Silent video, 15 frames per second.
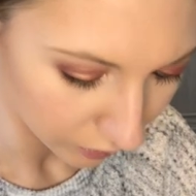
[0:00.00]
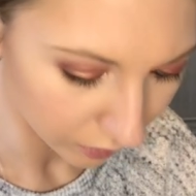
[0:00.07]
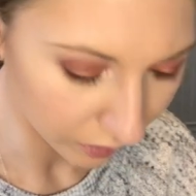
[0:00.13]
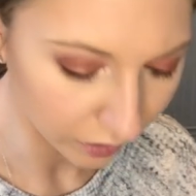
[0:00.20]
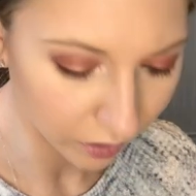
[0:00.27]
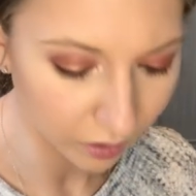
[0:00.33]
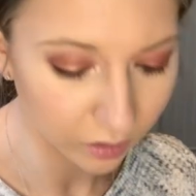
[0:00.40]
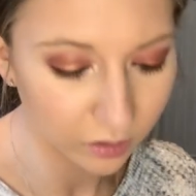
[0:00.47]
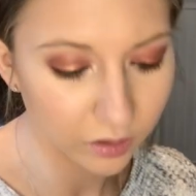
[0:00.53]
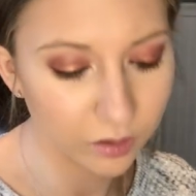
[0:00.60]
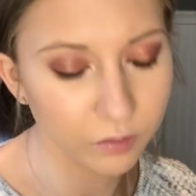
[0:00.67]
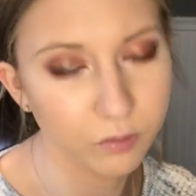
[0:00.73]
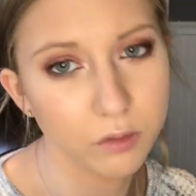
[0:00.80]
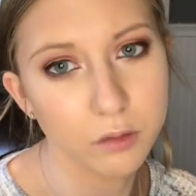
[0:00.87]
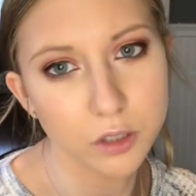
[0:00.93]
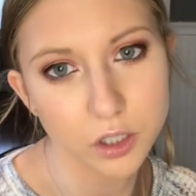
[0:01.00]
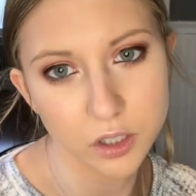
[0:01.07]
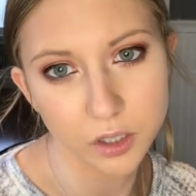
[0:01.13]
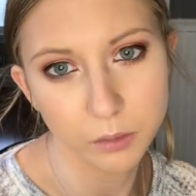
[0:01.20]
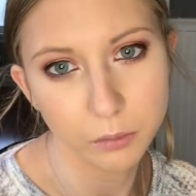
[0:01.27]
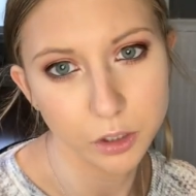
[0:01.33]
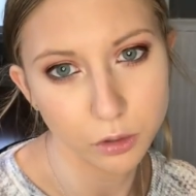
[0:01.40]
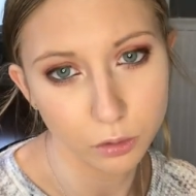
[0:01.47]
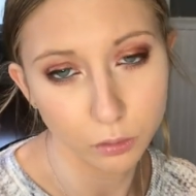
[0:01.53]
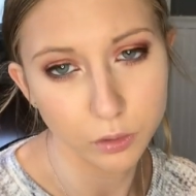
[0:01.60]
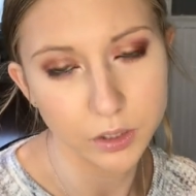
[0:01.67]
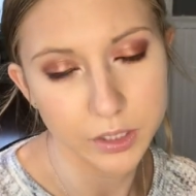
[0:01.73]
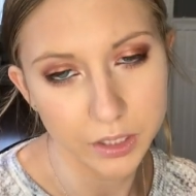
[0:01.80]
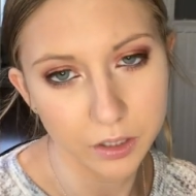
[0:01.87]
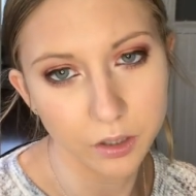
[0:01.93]
And unfortunately, when you go to
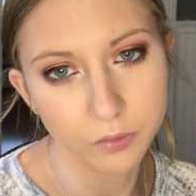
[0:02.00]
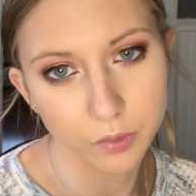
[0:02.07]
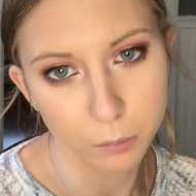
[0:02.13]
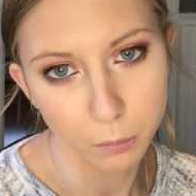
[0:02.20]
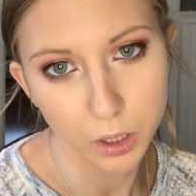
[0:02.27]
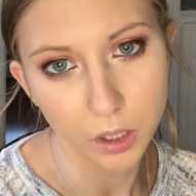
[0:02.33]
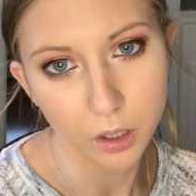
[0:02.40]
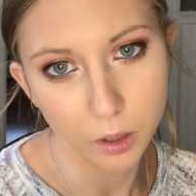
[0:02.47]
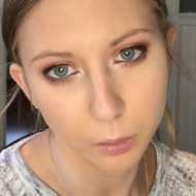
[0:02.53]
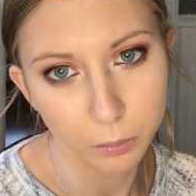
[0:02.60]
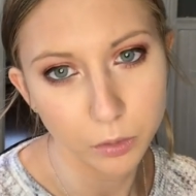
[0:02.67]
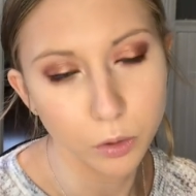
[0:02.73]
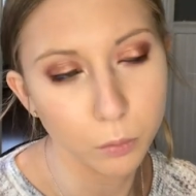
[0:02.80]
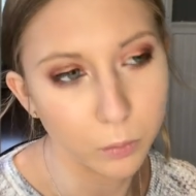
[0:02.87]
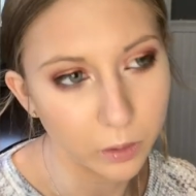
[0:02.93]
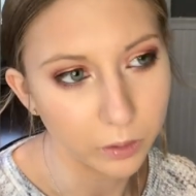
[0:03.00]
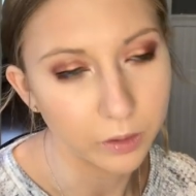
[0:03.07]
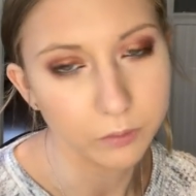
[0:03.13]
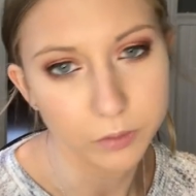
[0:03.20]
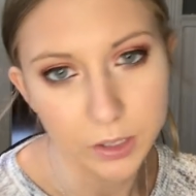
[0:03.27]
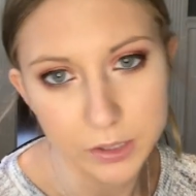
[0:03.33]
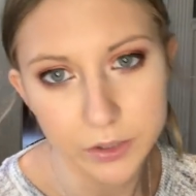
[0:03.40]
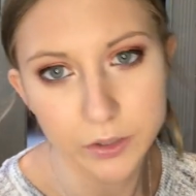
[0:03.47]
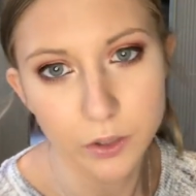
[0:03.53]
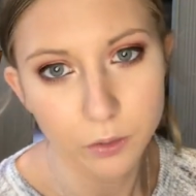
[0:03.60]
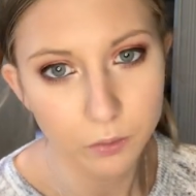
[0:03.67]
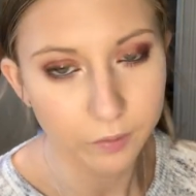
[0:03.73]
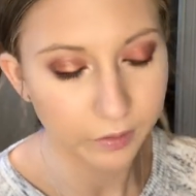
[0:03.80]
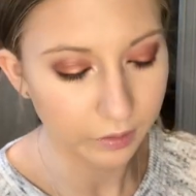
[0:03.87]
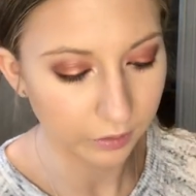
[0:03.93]
take off your makeup, you will have residue
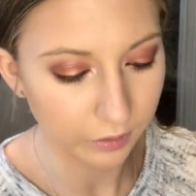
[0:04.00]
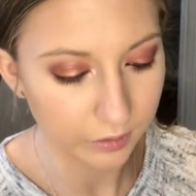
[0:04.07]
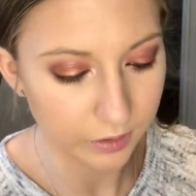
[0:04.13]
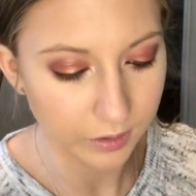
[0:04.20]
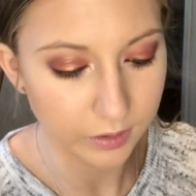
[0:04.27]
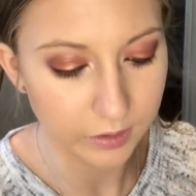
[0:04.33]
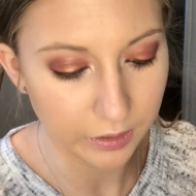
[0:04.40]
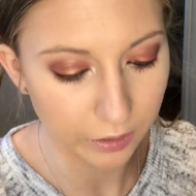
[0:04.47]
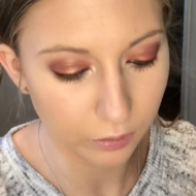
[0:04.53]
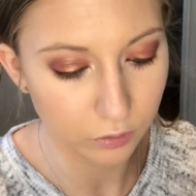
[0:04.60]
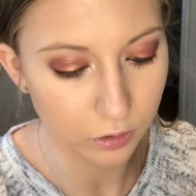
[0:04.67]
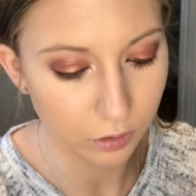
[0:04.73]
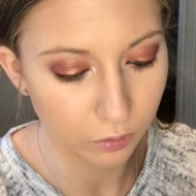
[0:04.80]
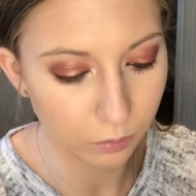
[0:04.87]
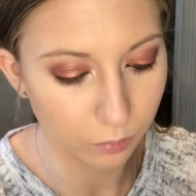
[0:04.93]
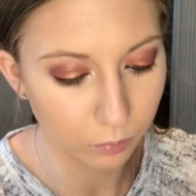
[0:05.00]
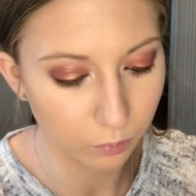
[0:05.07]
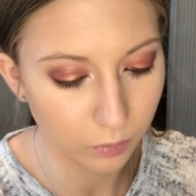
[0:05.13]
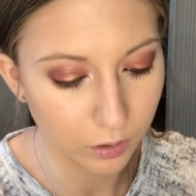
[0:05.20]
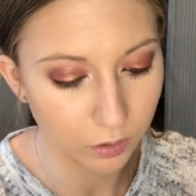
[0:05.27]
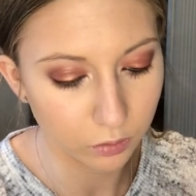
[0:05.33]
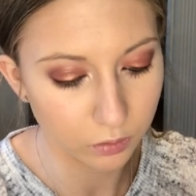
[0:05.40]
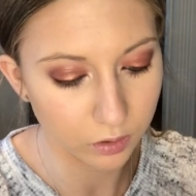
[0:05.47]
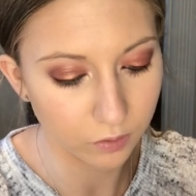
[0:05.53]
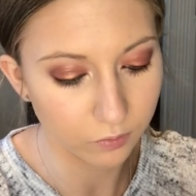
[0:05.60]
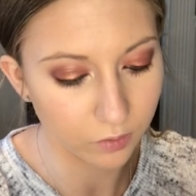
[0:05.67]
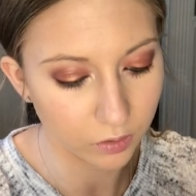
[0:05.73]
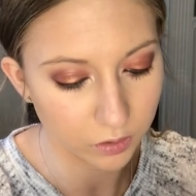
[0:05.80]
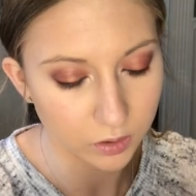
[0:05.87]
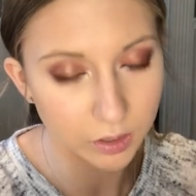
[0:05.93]
for at least a day or two when using
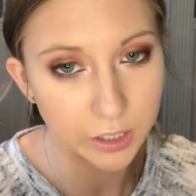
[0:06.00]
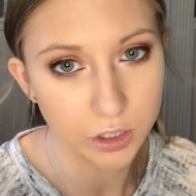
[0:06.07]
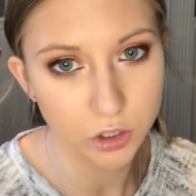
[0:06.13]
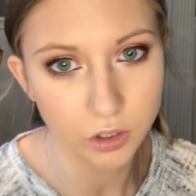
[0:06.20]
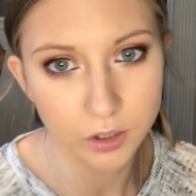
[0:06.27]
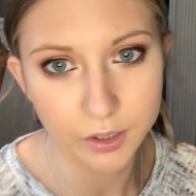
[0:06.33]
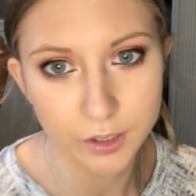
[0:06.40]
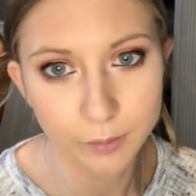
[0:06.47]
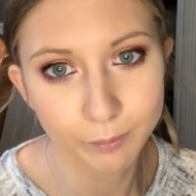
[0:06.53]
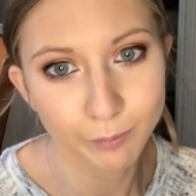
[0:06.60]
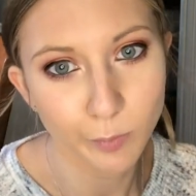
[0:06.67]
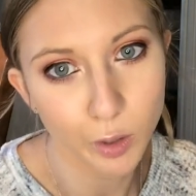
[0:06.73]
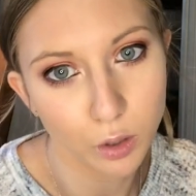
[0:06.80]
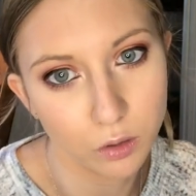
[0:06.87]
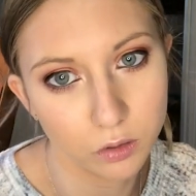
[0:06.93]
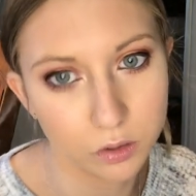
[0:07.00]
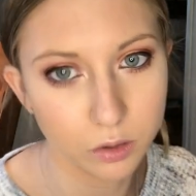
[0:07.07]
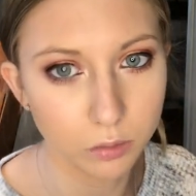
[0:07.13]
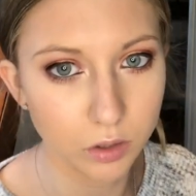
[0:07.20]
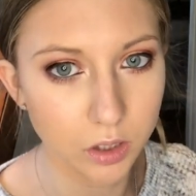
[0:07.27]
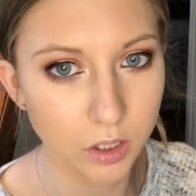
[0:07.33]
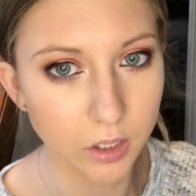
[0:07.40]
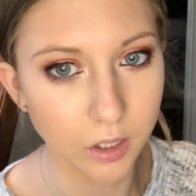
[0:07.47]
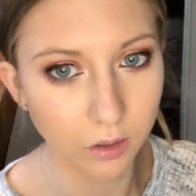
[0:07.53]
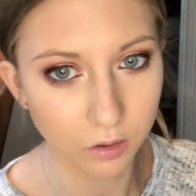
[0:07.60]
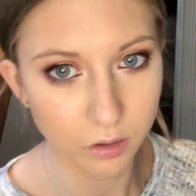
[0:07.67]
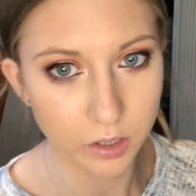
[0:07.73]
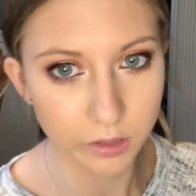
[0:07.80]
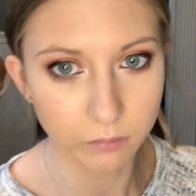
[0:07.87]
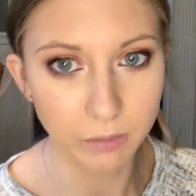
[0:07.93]
false lashes. Also, just another
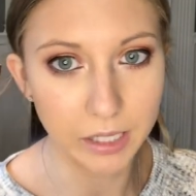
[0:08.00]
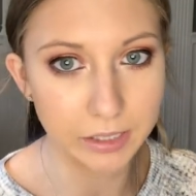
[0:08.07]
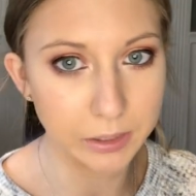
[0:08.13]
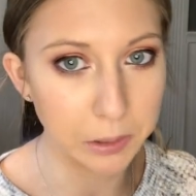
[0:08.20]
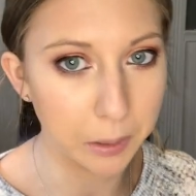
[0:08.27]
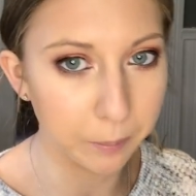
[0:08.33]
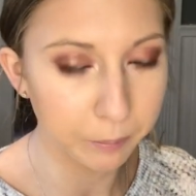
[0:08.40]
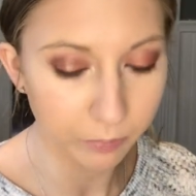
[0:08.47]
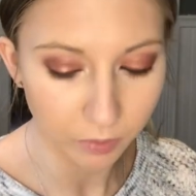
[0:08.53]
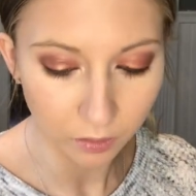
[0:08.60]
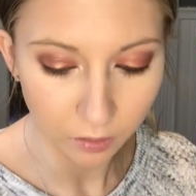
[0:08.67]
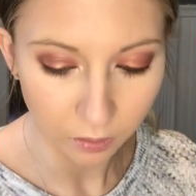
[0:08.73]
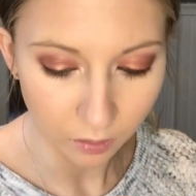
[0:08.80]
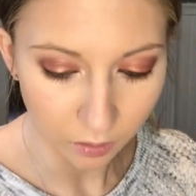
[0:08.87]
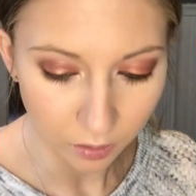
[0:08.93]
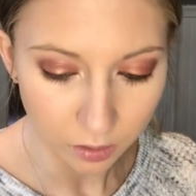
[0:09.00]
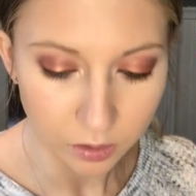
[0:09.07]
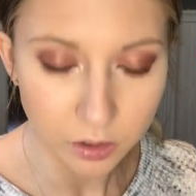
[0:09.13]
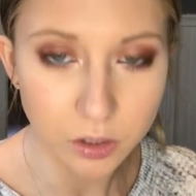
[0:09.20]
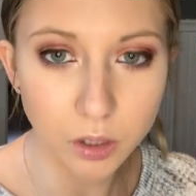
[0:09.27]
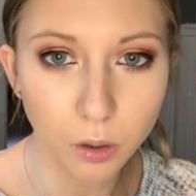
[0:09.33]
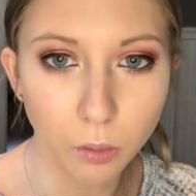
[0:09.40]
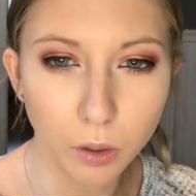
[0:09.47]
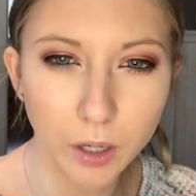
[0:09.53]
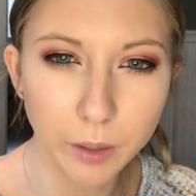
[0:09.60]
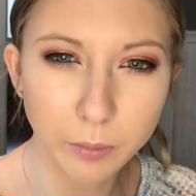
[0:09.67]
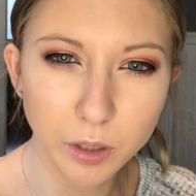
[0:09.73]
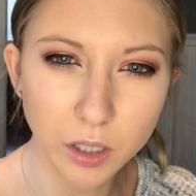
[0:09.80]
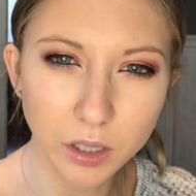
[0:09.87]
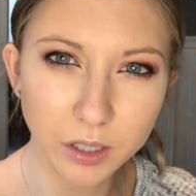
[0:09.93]
heads up. So I'm
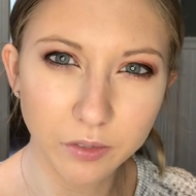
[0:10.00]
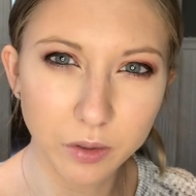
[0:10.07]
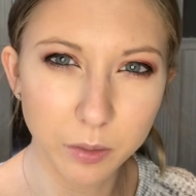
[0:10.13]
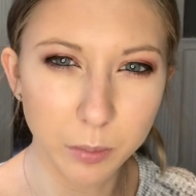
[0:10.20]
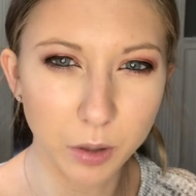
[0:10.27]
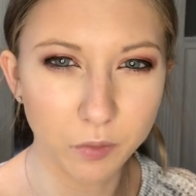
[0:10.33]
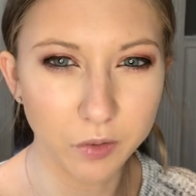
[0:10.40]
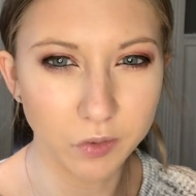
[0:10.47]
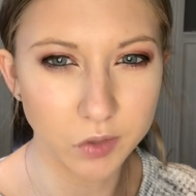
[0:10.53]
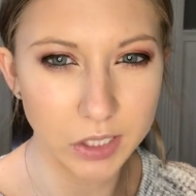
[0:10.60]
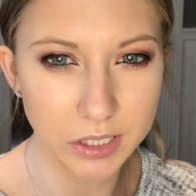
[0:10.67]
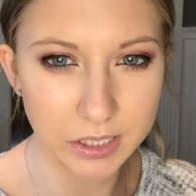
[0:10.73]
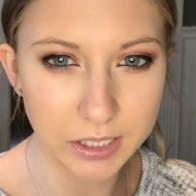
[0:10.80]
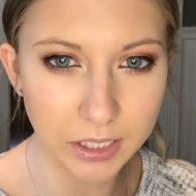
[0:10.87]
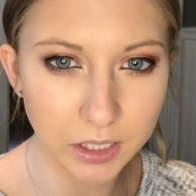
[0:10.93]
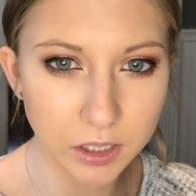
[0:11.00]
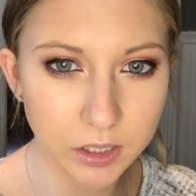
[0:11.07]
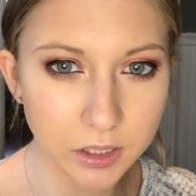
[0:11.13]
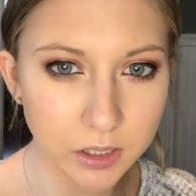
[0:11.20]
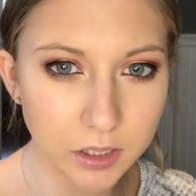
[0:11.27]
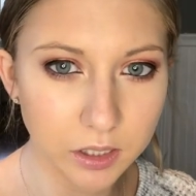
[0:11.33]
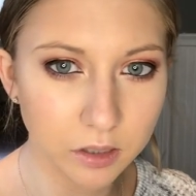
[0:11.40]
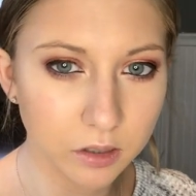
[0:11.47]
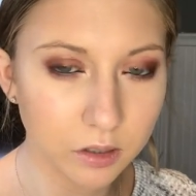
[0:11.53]
gonna leave it about 15 seconds.